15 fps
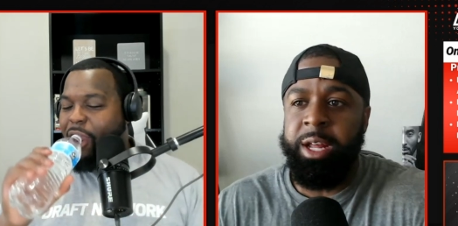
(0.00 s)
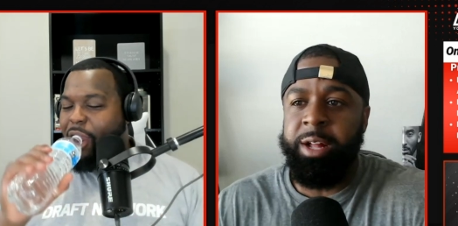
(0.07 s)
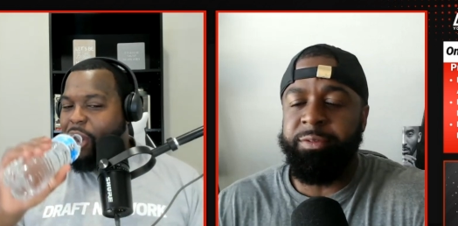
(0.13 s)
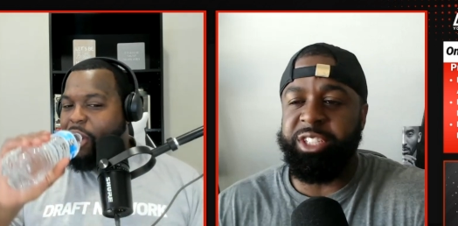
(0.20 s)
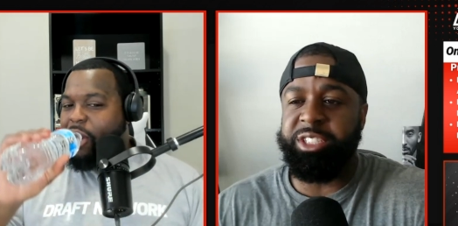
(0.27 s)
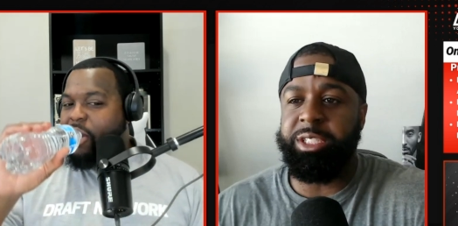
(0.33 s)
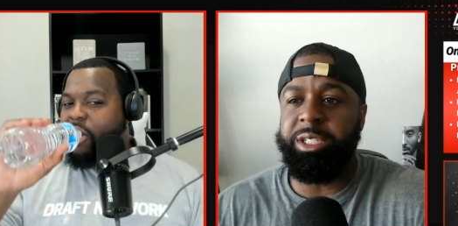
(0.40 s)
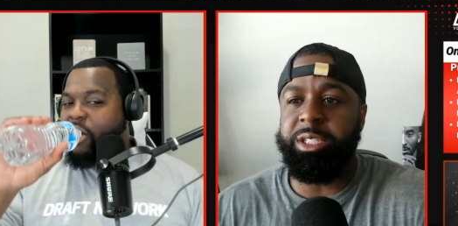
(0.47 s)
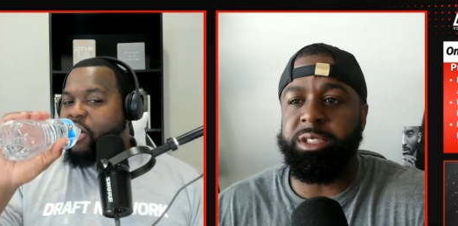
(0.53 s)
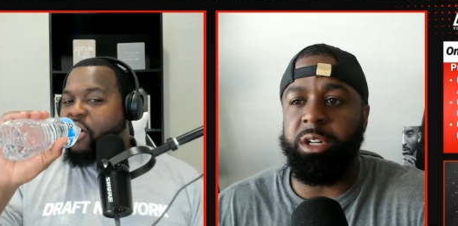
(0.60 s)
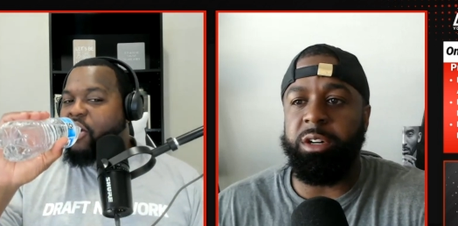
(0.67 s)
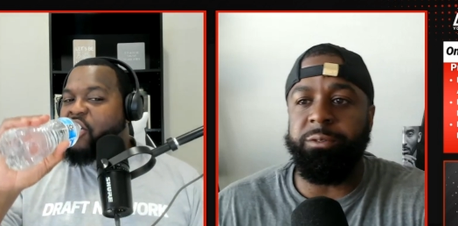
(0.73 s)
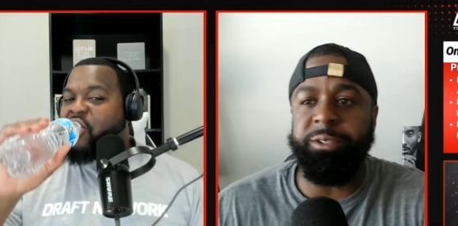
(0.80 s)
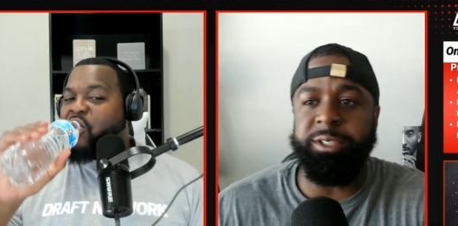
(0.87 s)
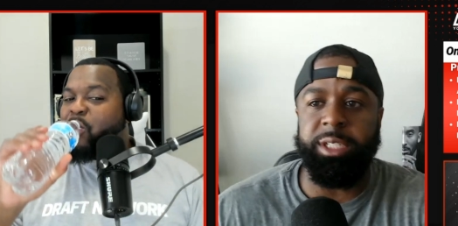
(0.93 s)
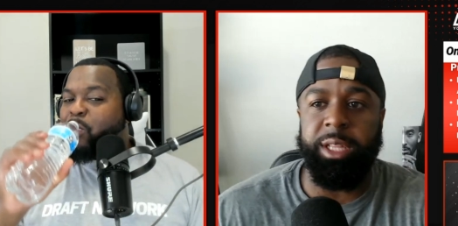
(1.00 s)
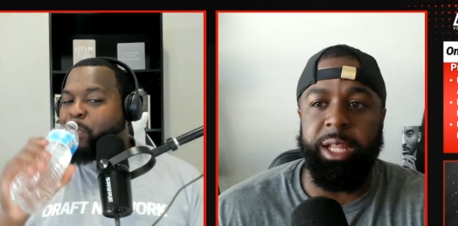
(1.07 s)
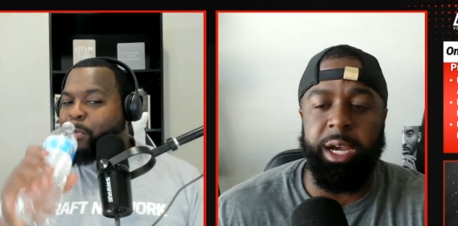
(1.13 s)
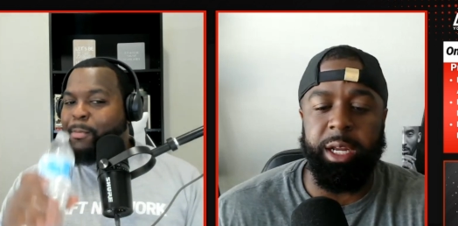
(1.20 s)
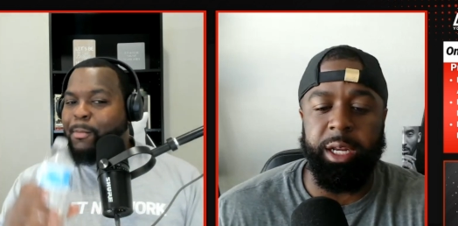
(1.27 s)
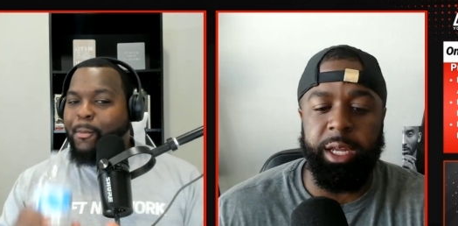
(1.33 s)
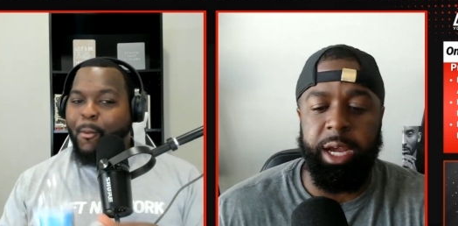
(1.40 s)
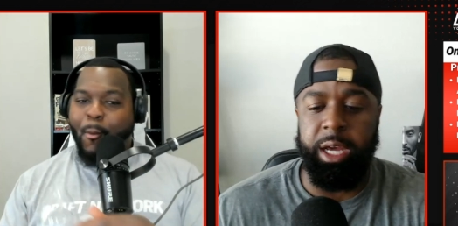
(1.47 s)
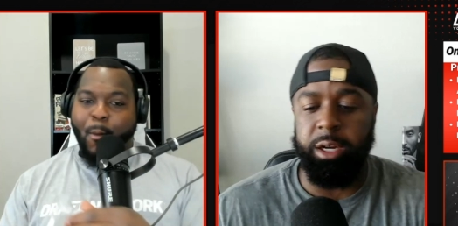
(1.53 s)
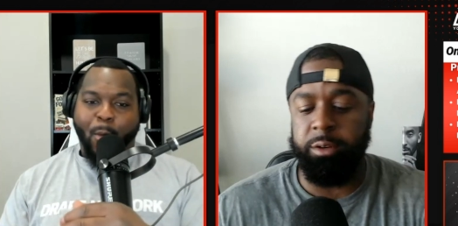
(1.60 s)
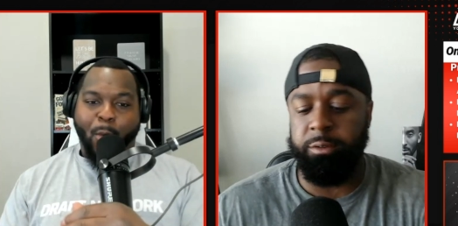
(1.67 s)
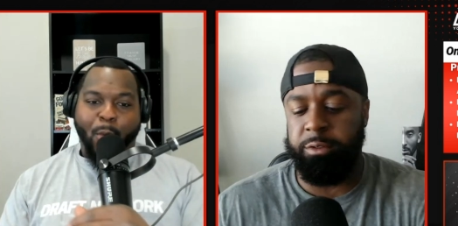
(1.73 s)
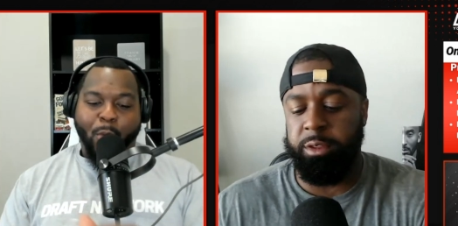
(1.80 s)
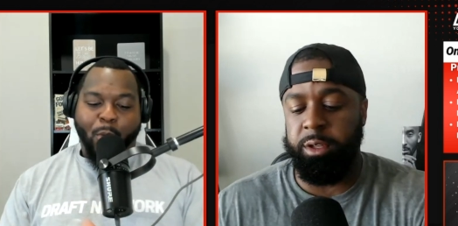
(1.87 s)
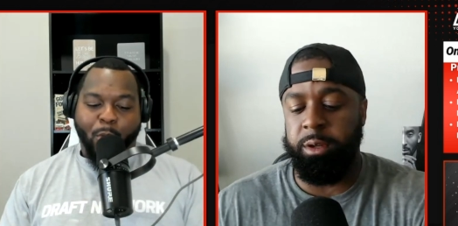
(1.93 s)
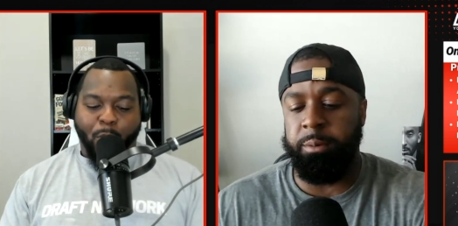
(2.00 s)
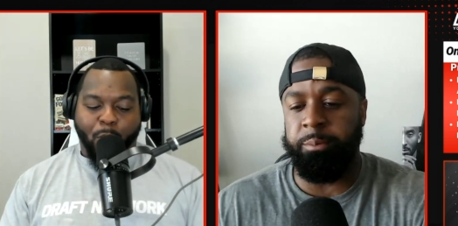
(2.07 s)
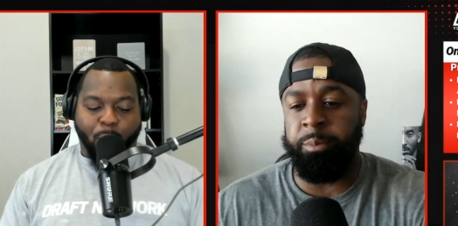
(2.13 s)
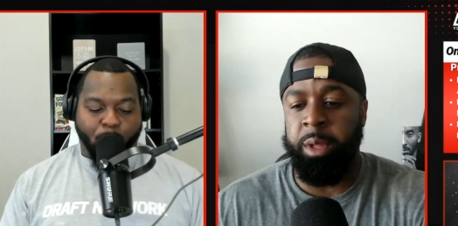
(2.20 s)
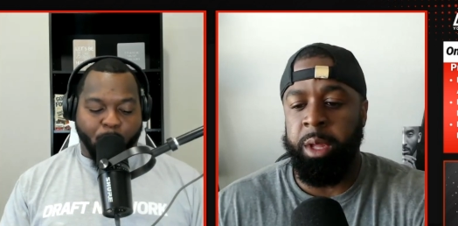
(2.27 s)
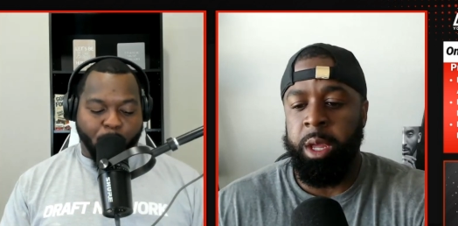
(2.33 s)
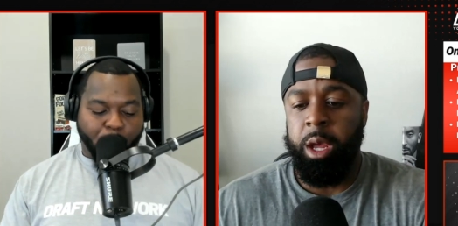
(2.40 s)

Speaker 1: To see this offensive line and kind of them